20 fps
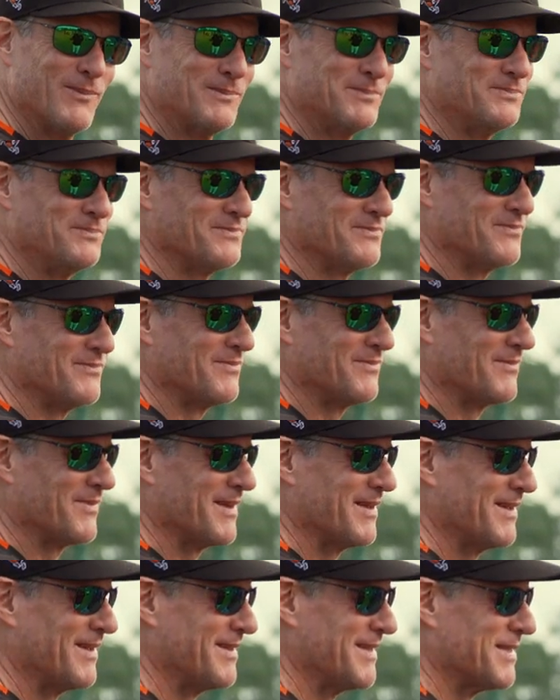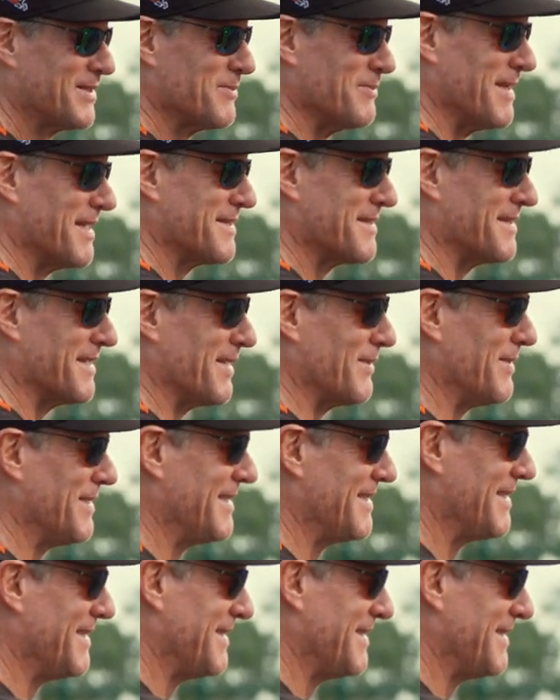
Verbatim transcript: Can I have one of your cards? That's messed up.